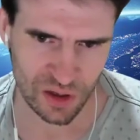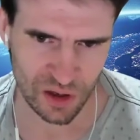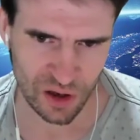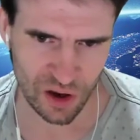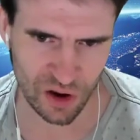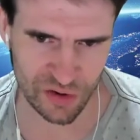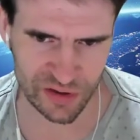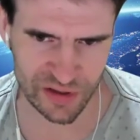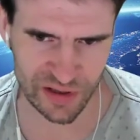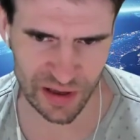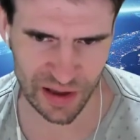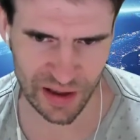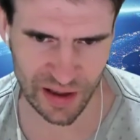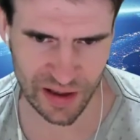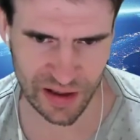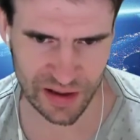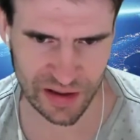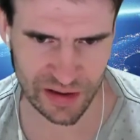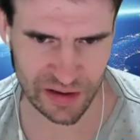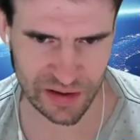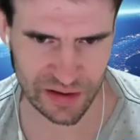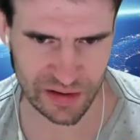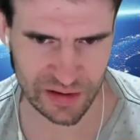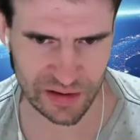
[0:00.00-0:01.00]

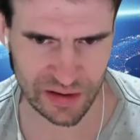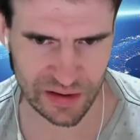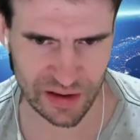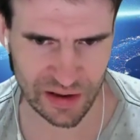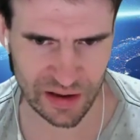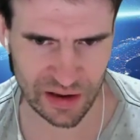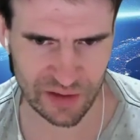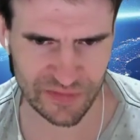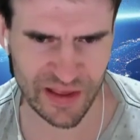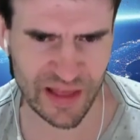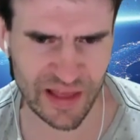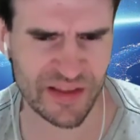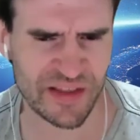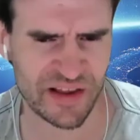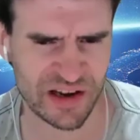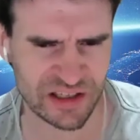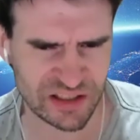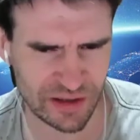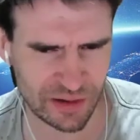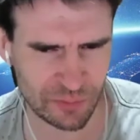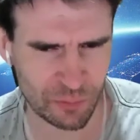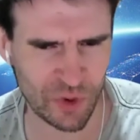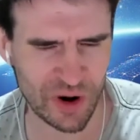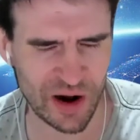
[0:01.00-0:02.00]
Okay,
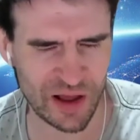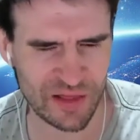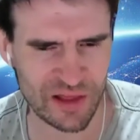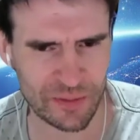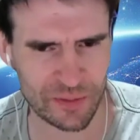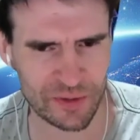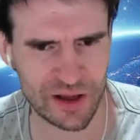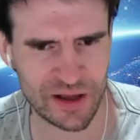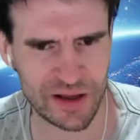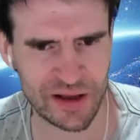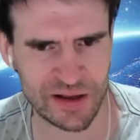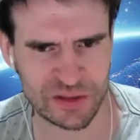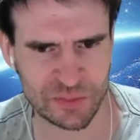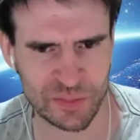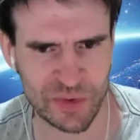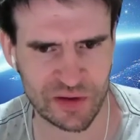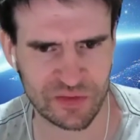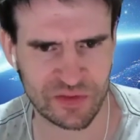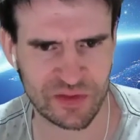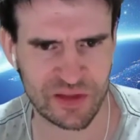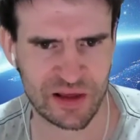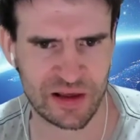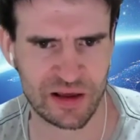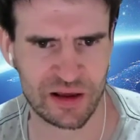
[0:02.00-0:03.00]
actually one other
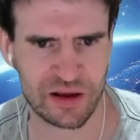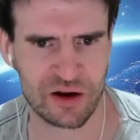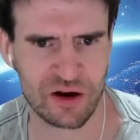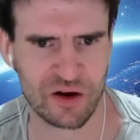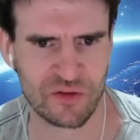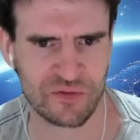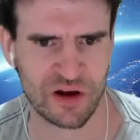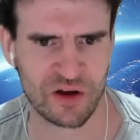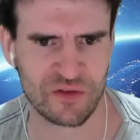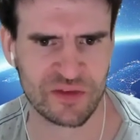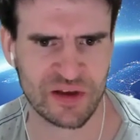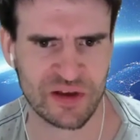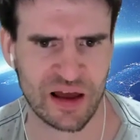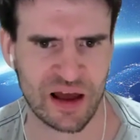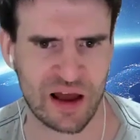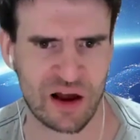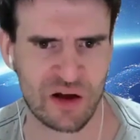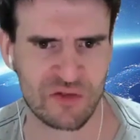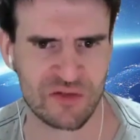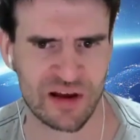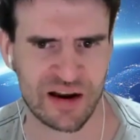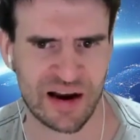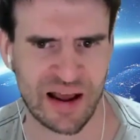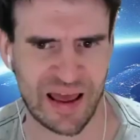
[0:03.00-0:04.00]
aspect there on
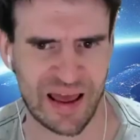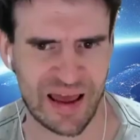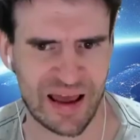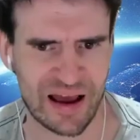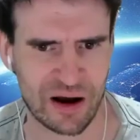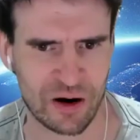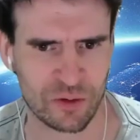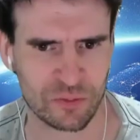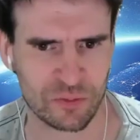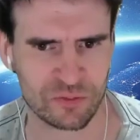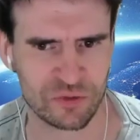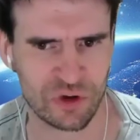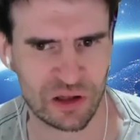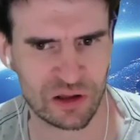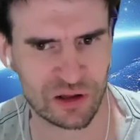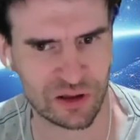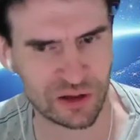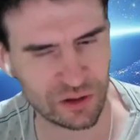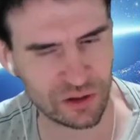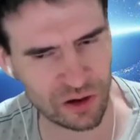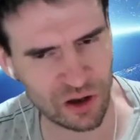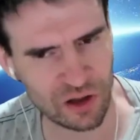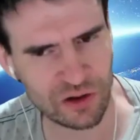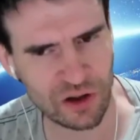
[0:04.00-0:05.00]
that how, or
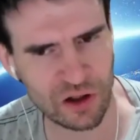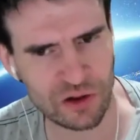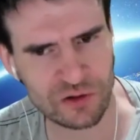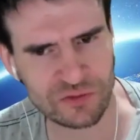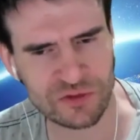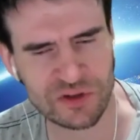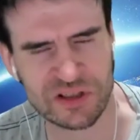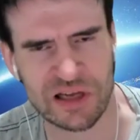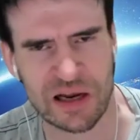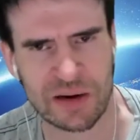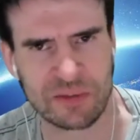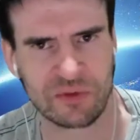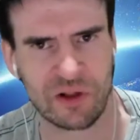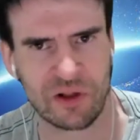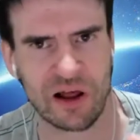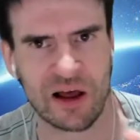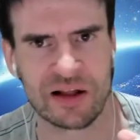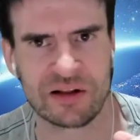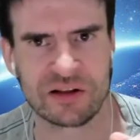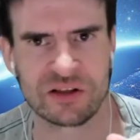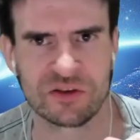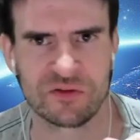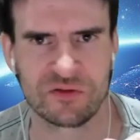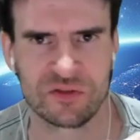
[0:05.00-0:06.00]
on the same
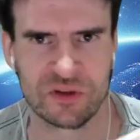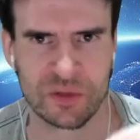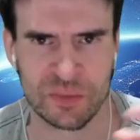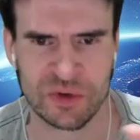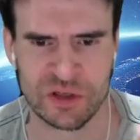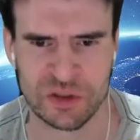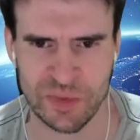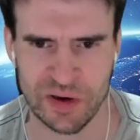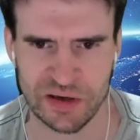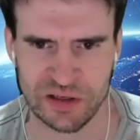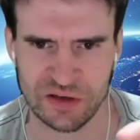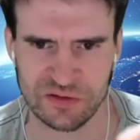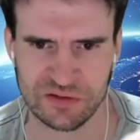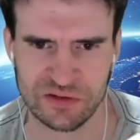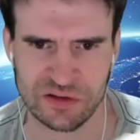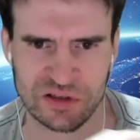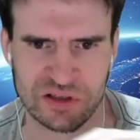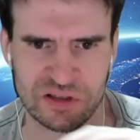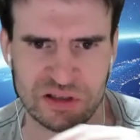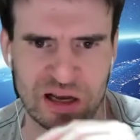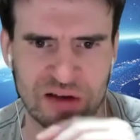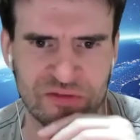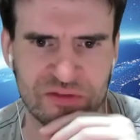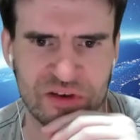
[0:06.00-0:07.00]
lines of the perspectives
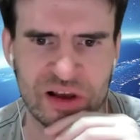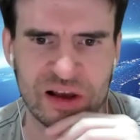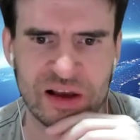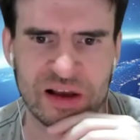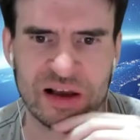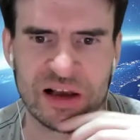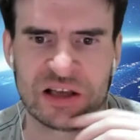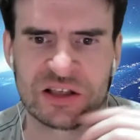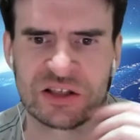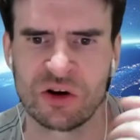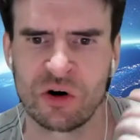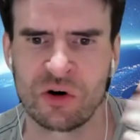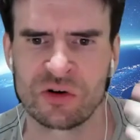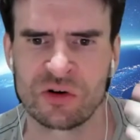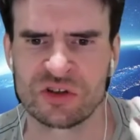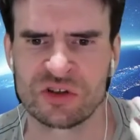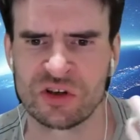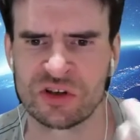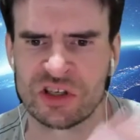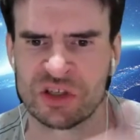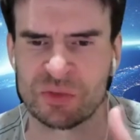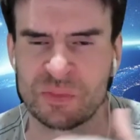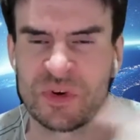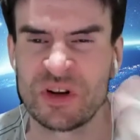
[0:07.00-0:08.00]
and stuff, is also
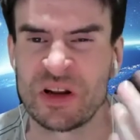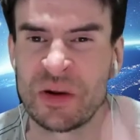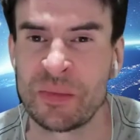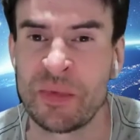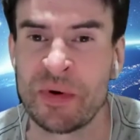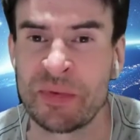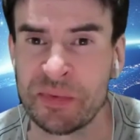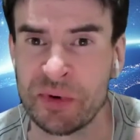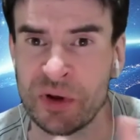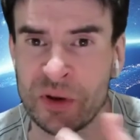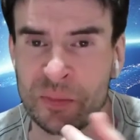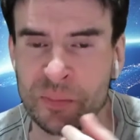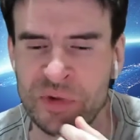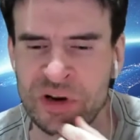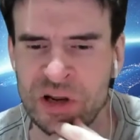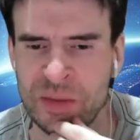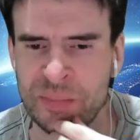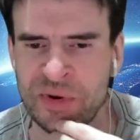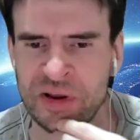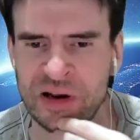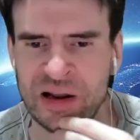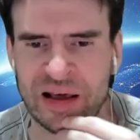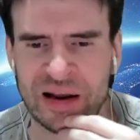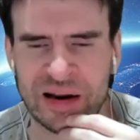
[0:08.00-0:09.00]
just
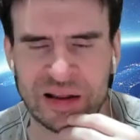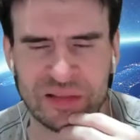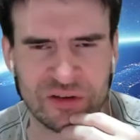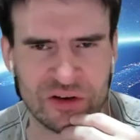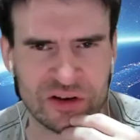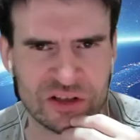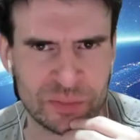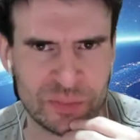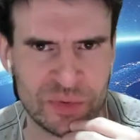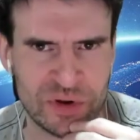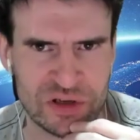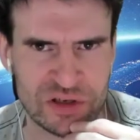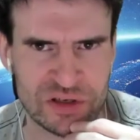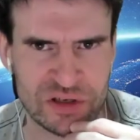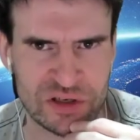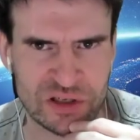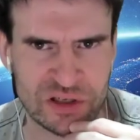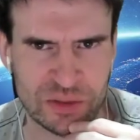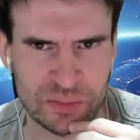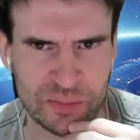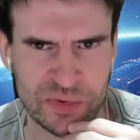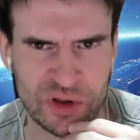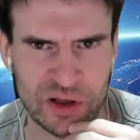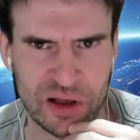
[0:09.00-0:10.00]
manipulating those
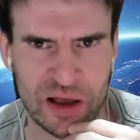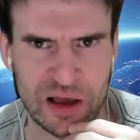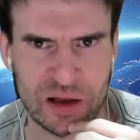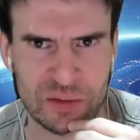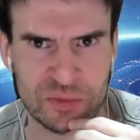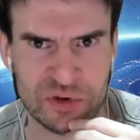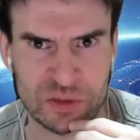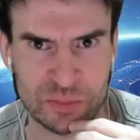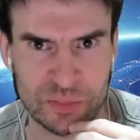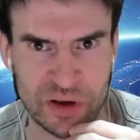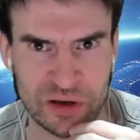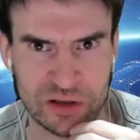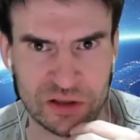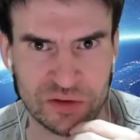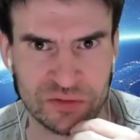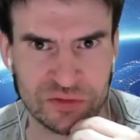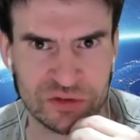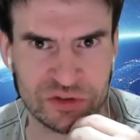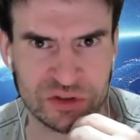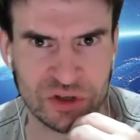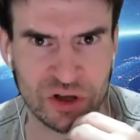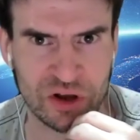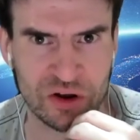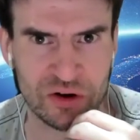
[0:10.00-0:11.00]
opinions and
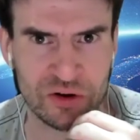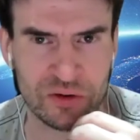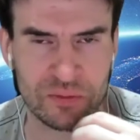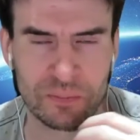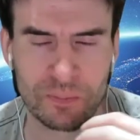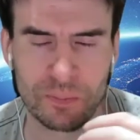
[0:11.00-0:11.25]
perspectives. So